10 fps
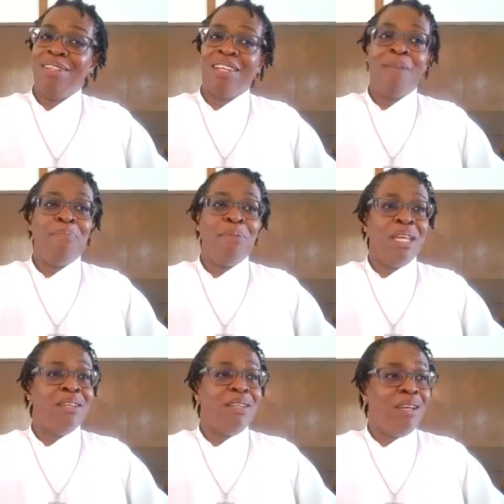can be
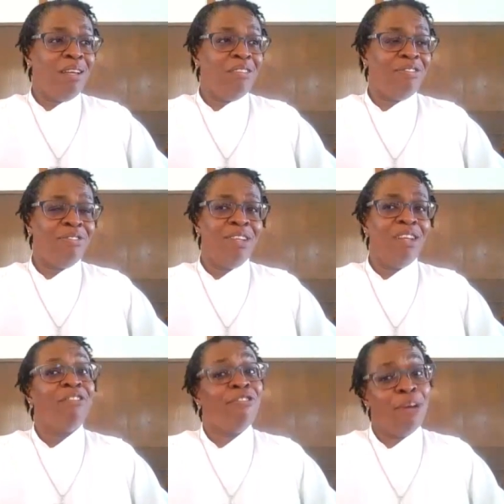enough
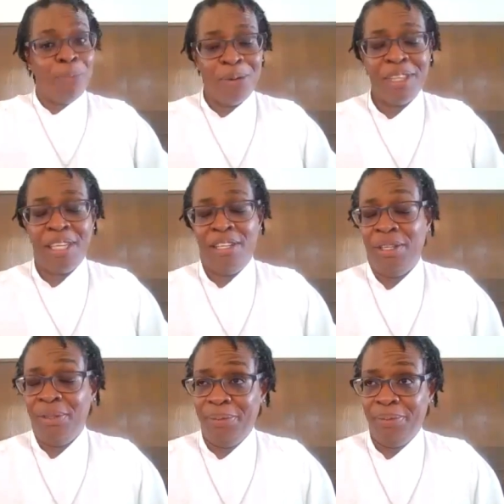for more than
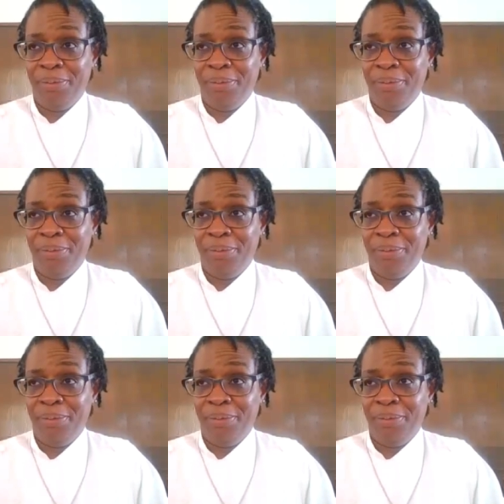you.